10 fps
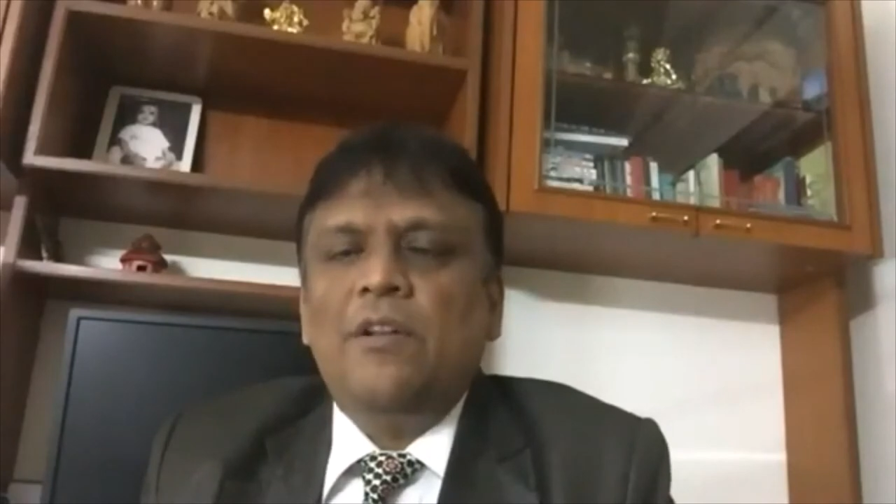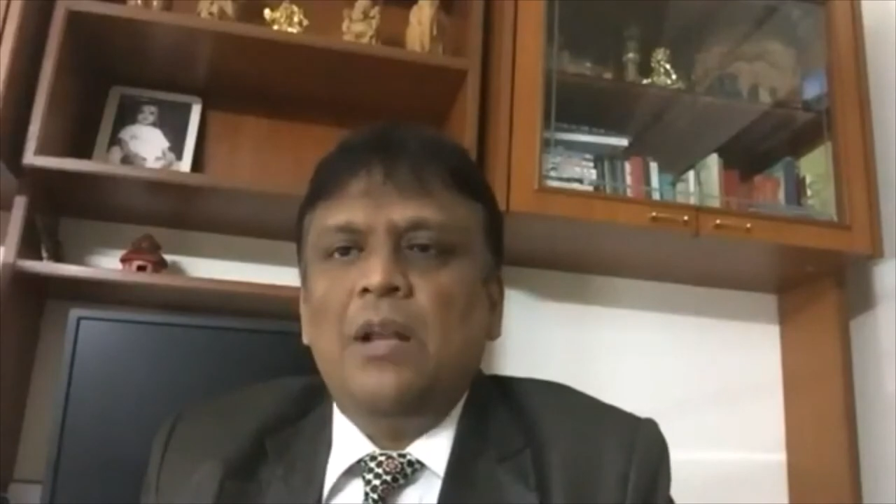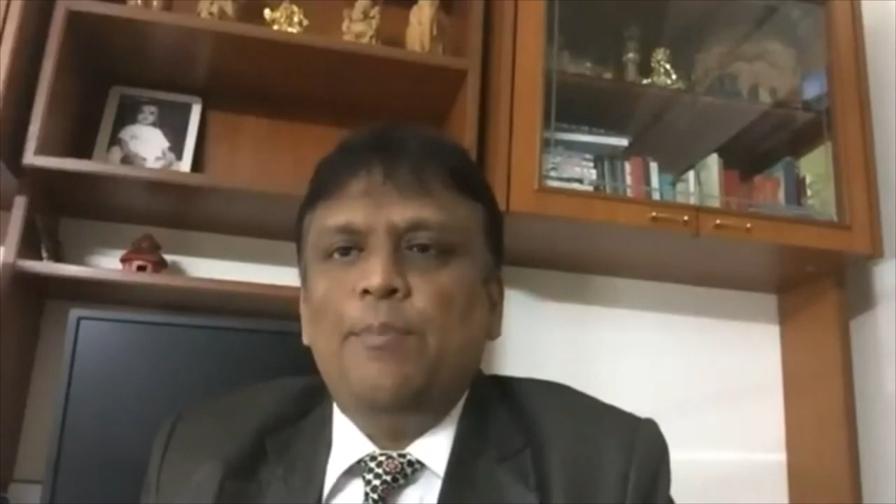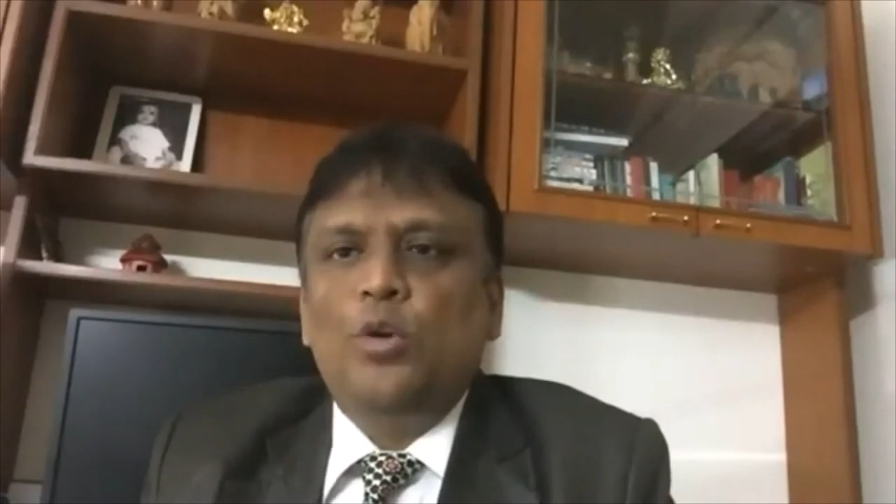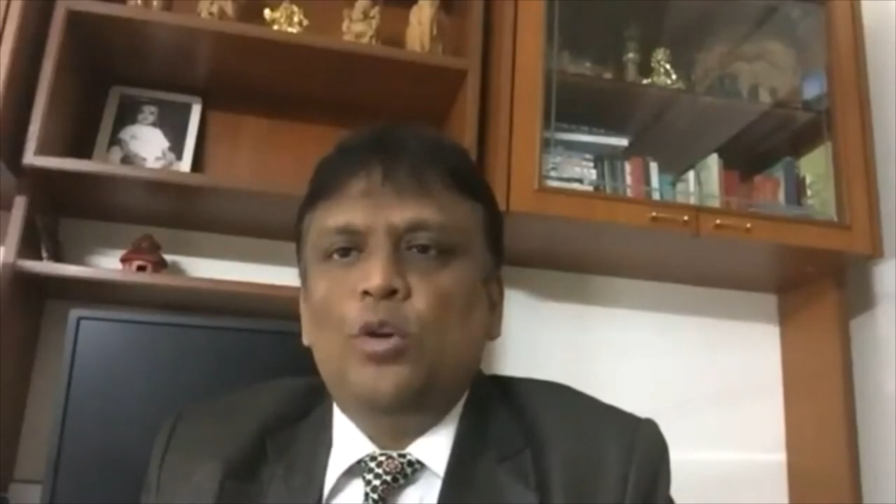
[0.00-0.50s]
will
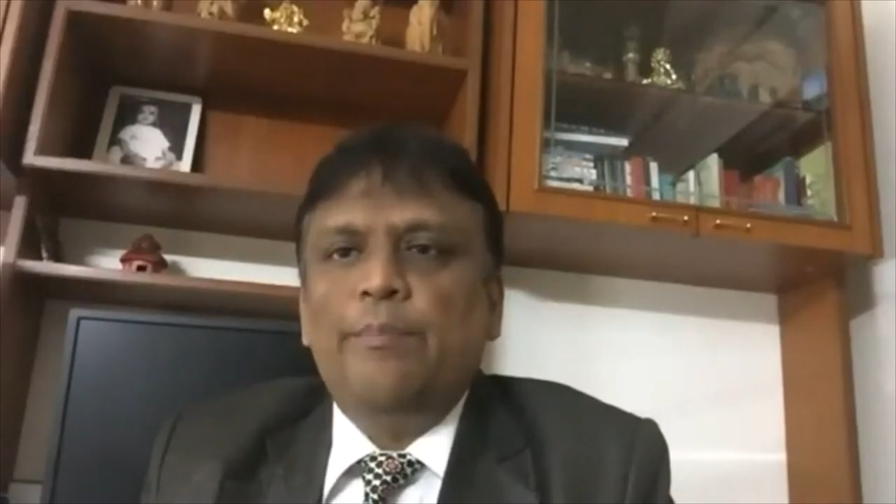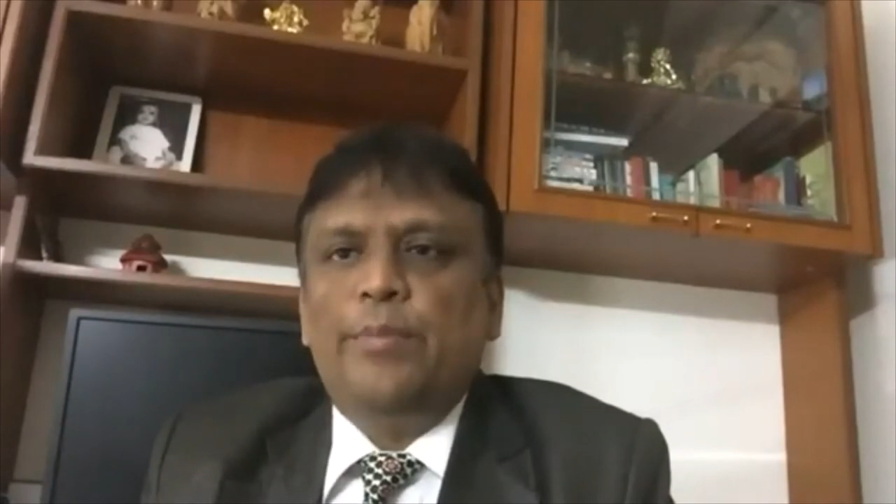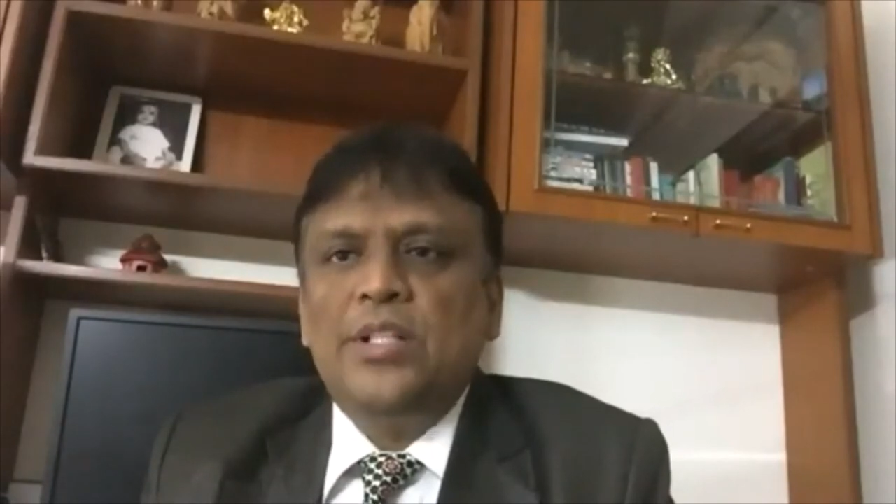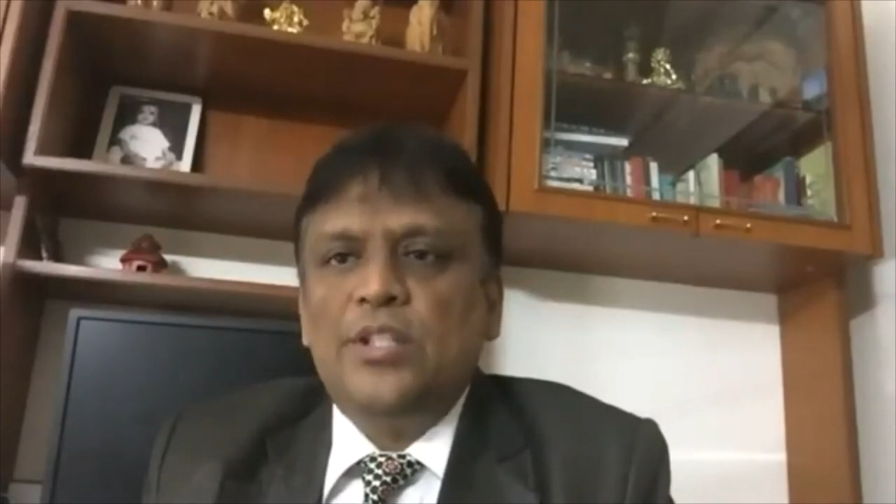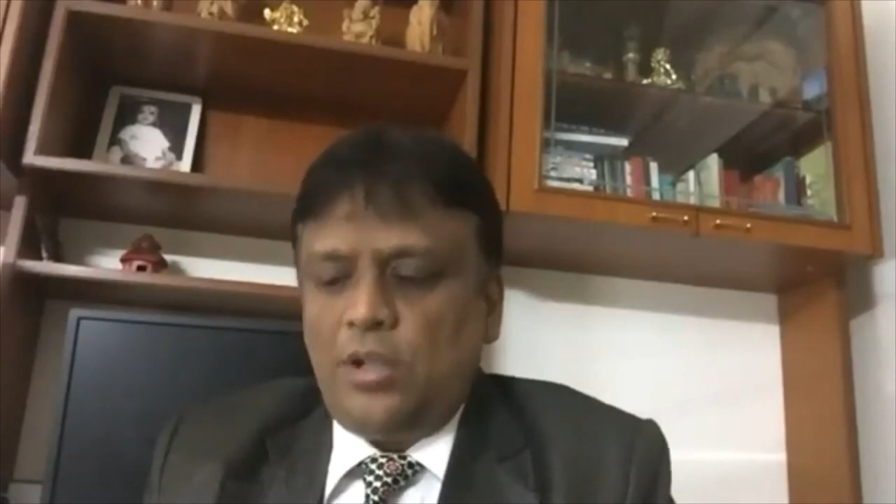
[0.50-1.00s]
help you to
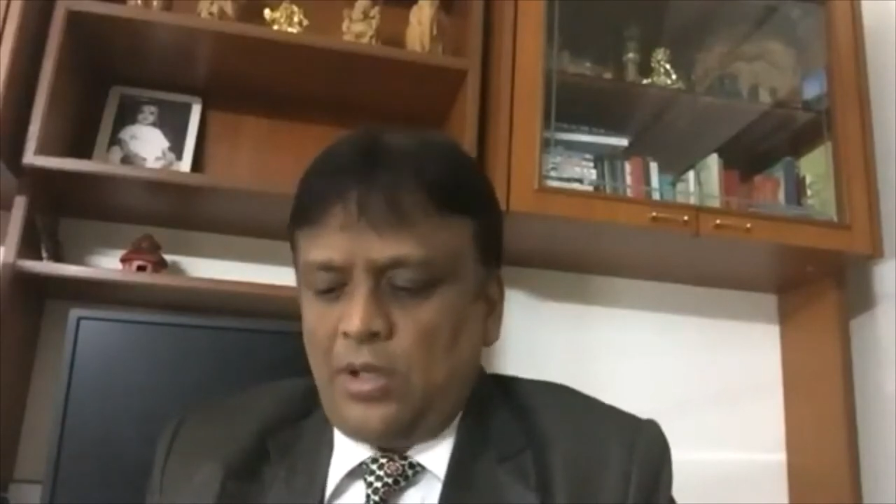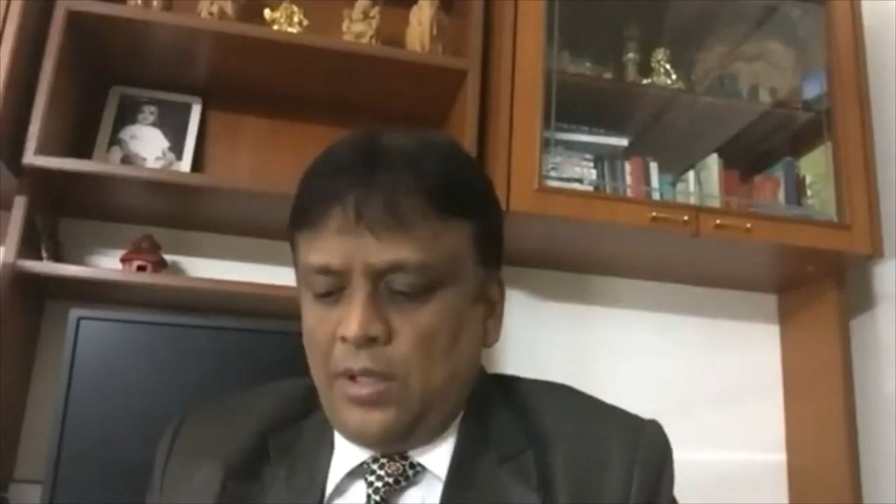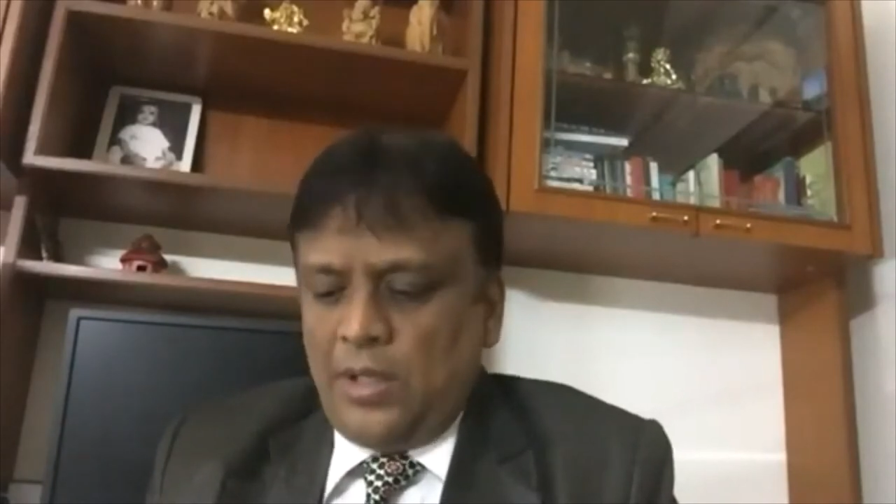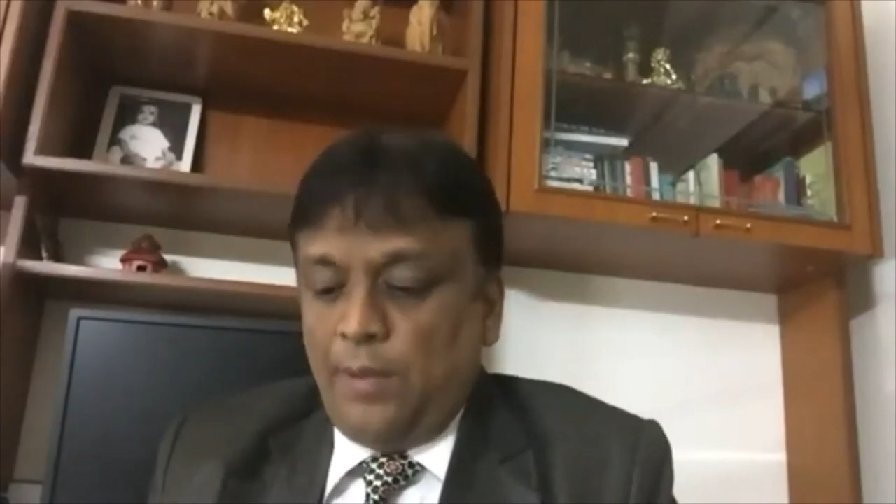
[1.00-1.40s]
increase your,